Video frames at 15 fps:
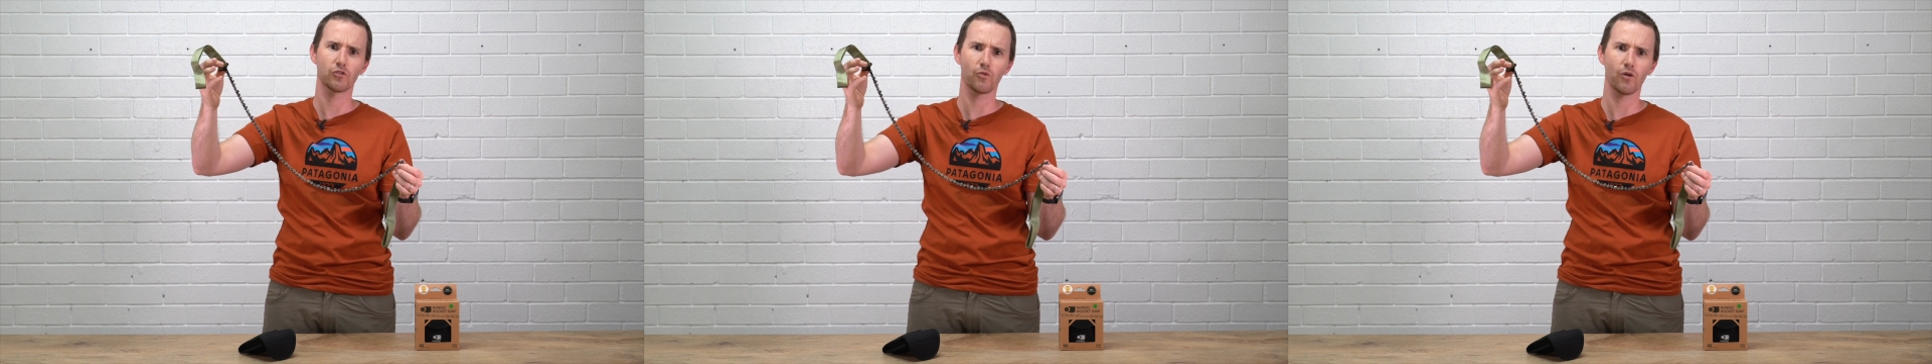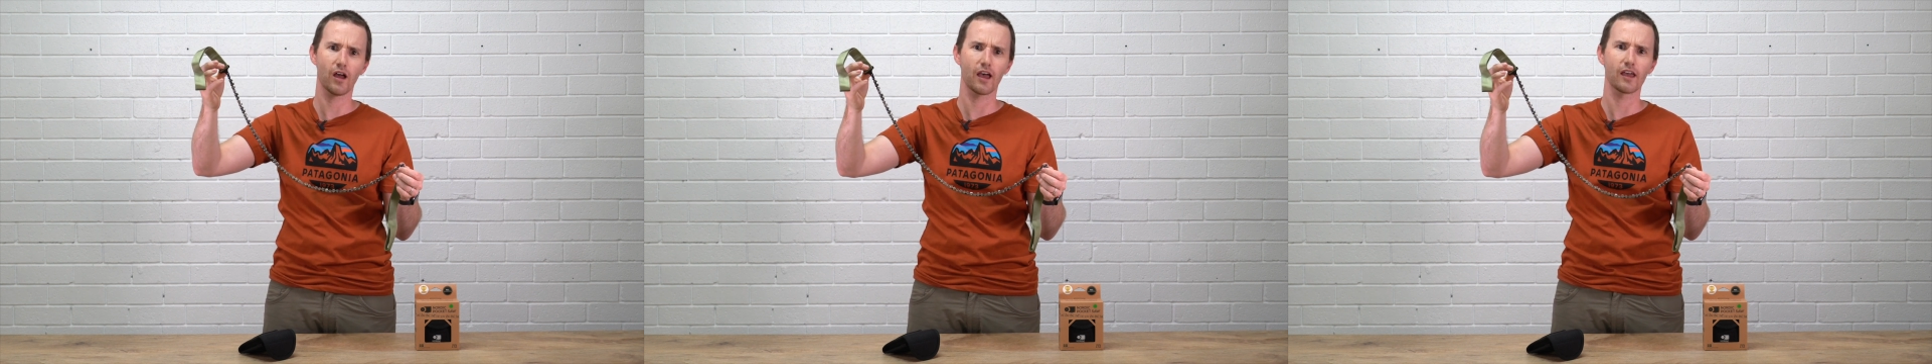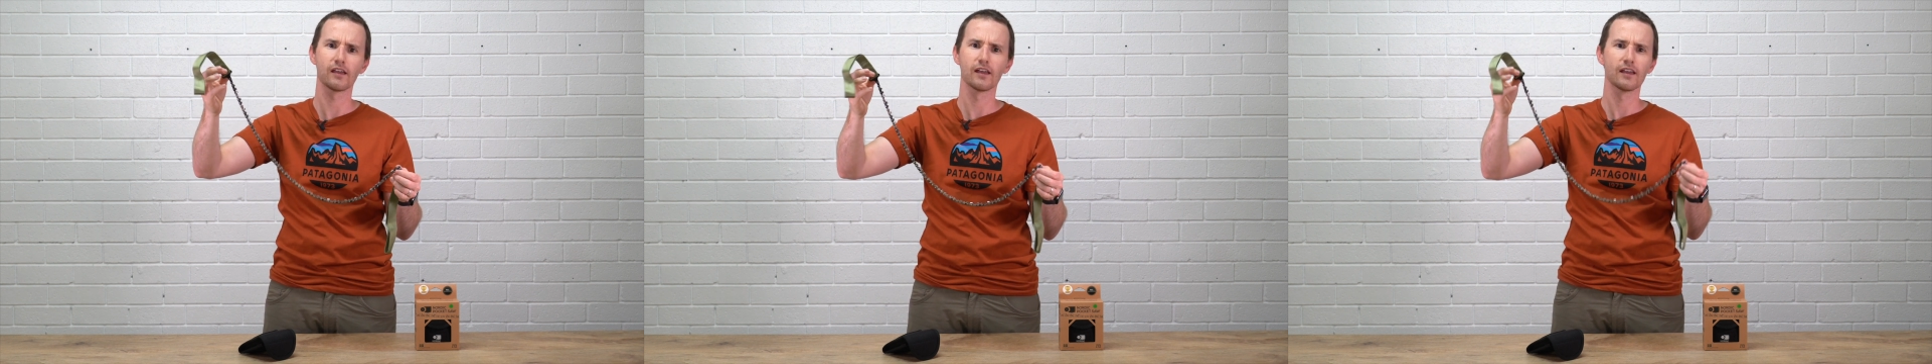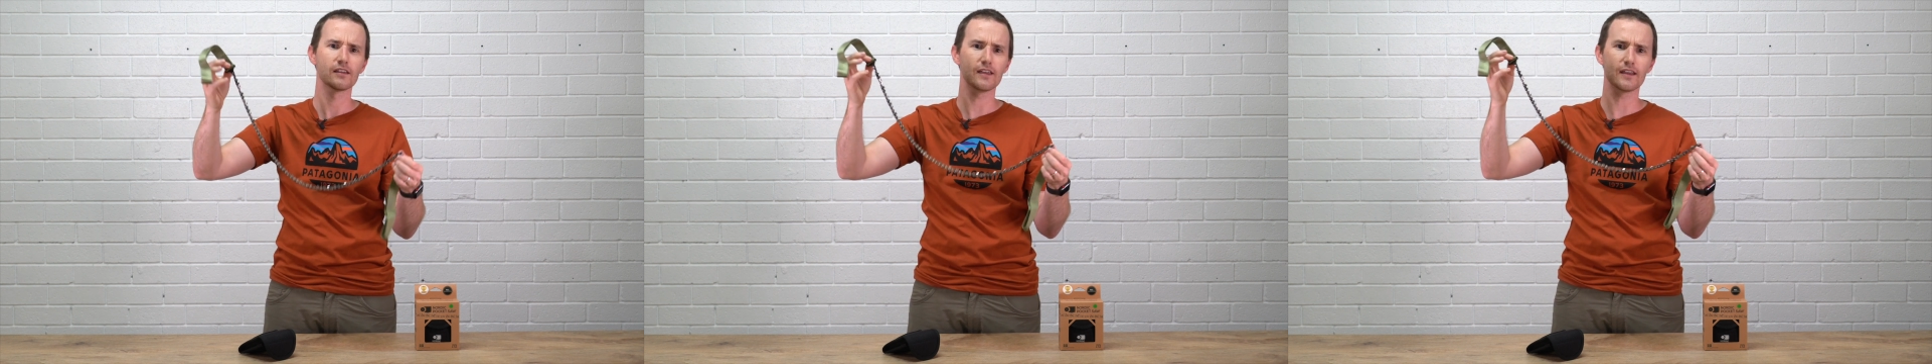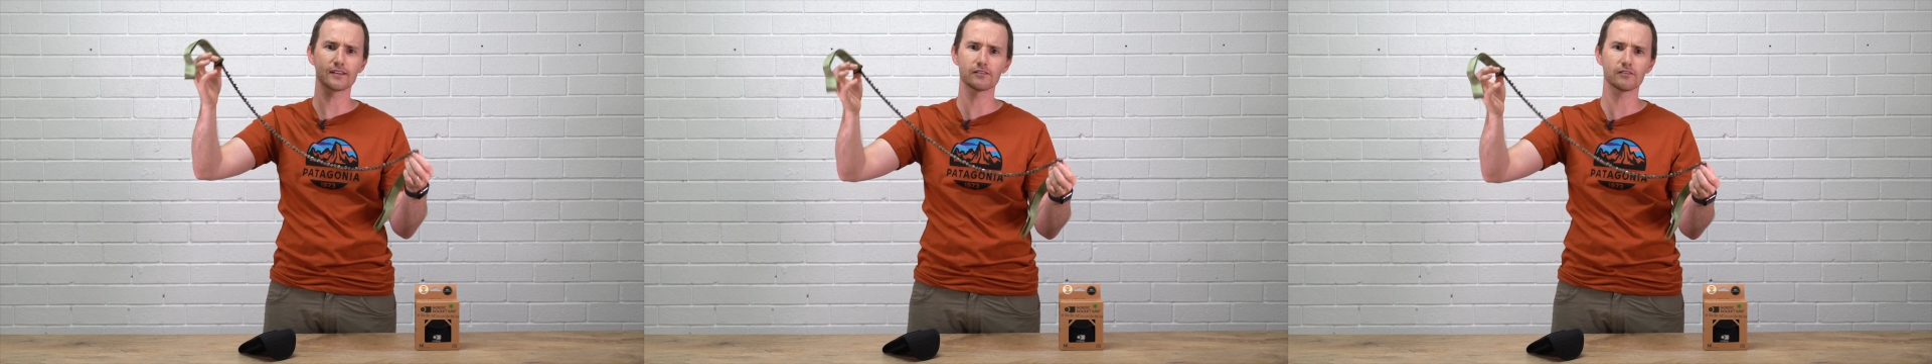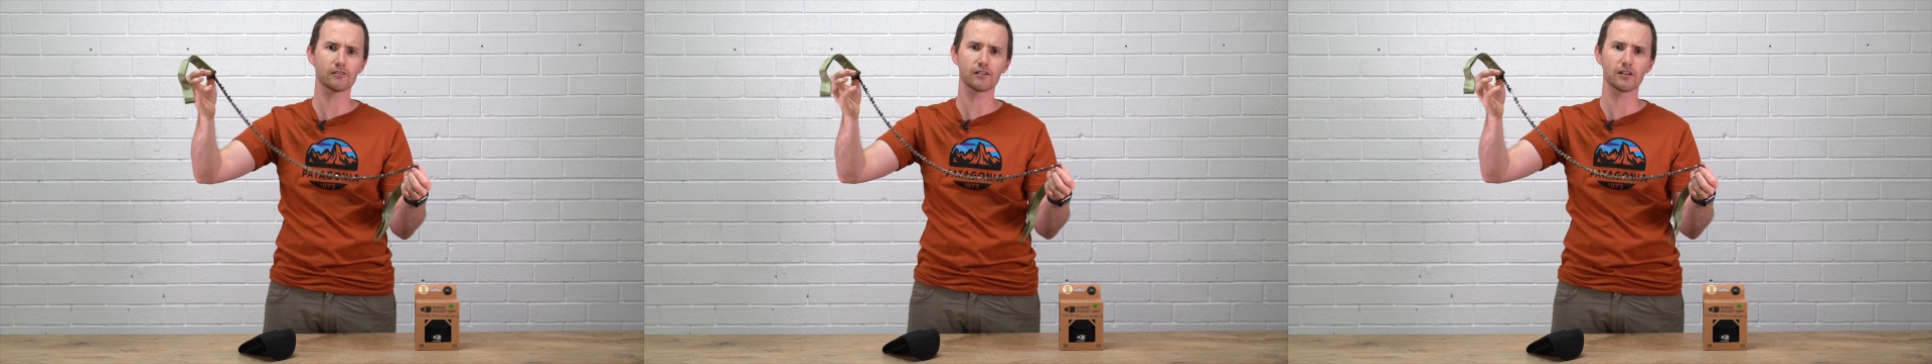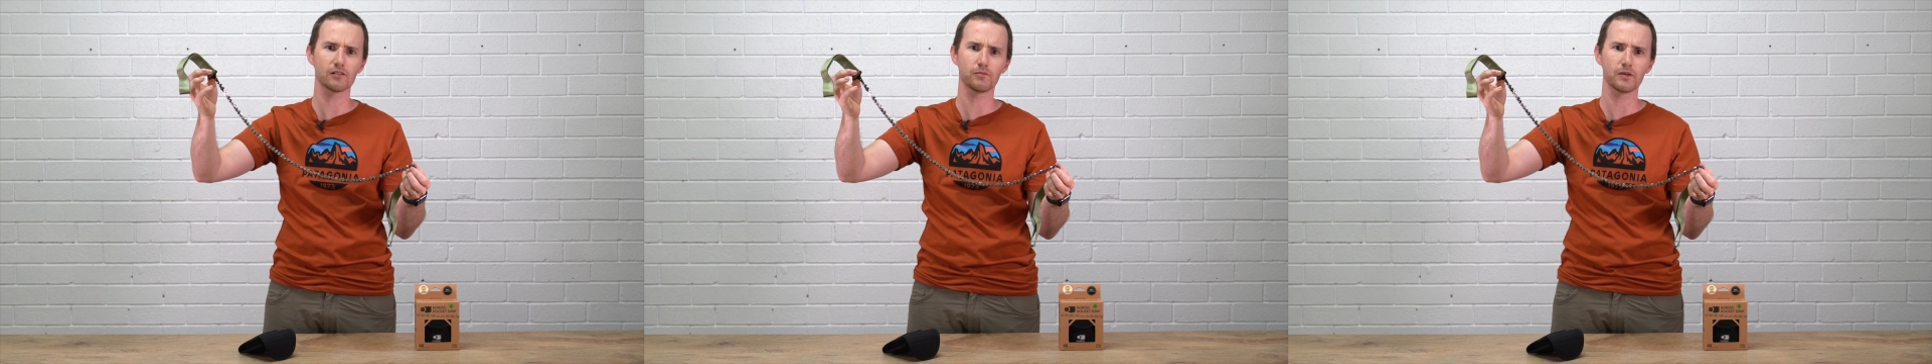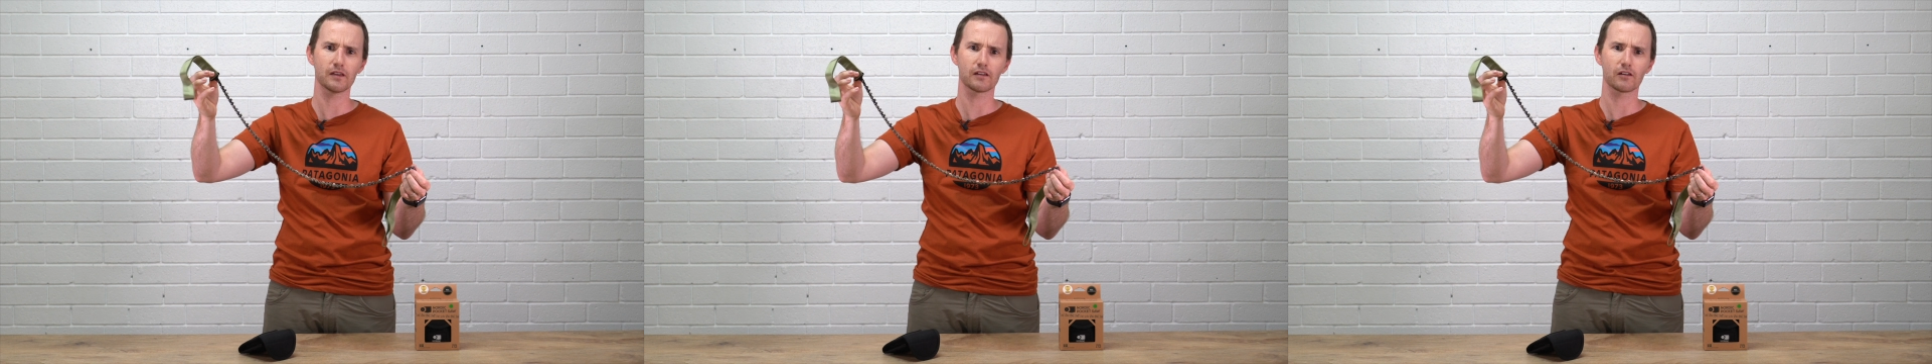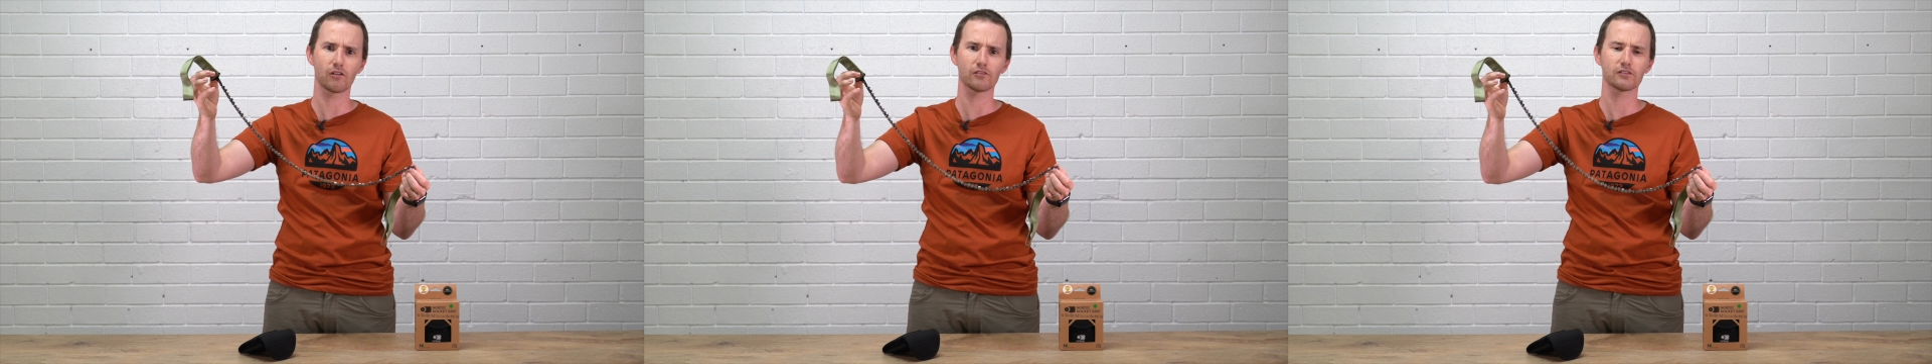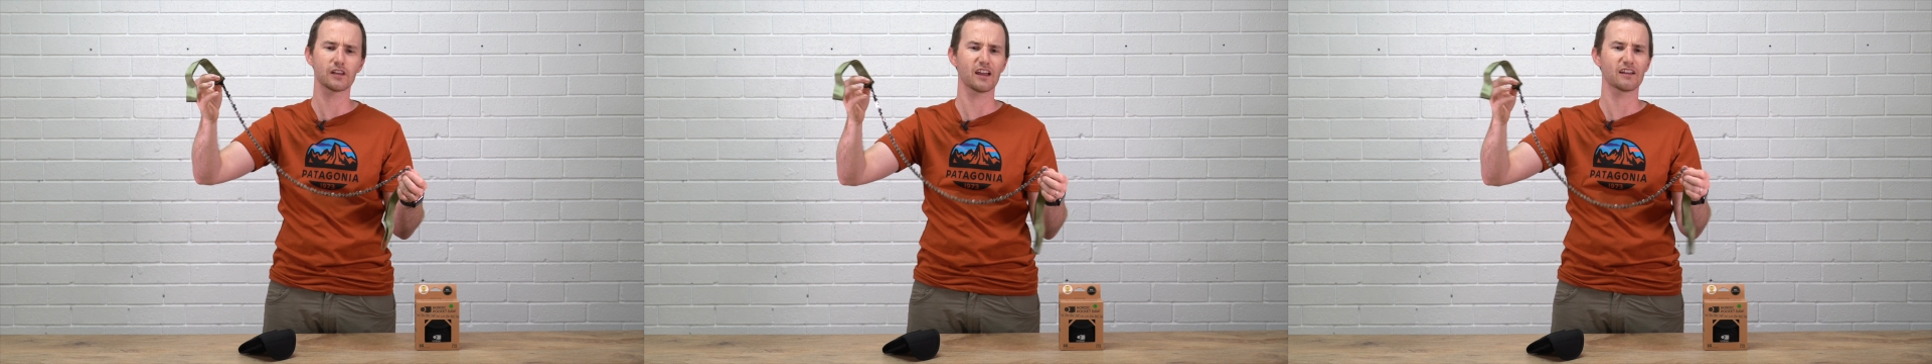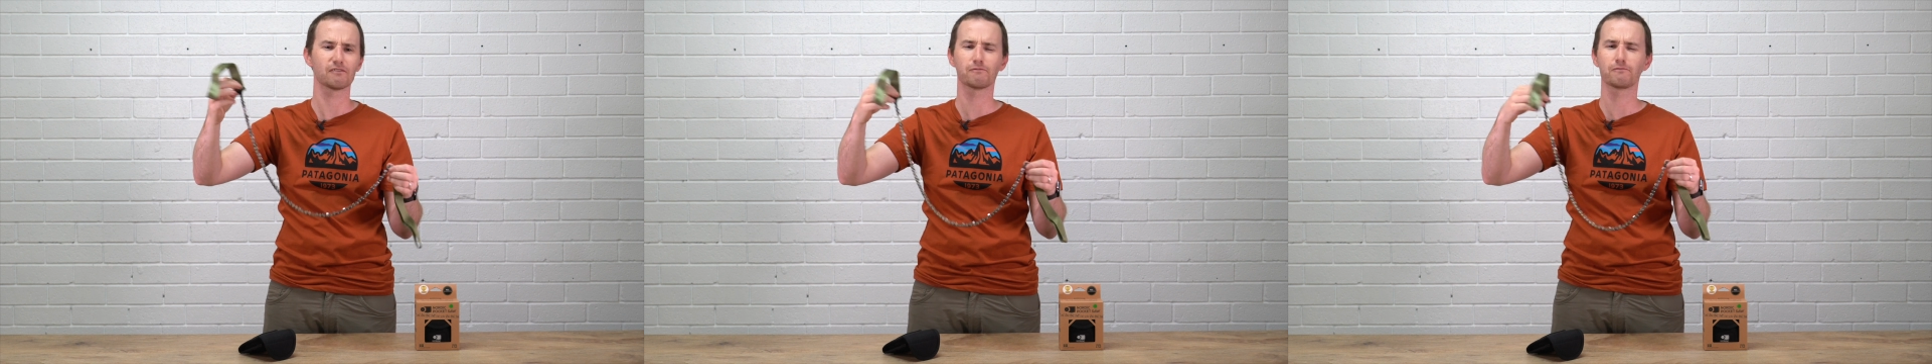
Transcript: the way, it's not gonna be in contact.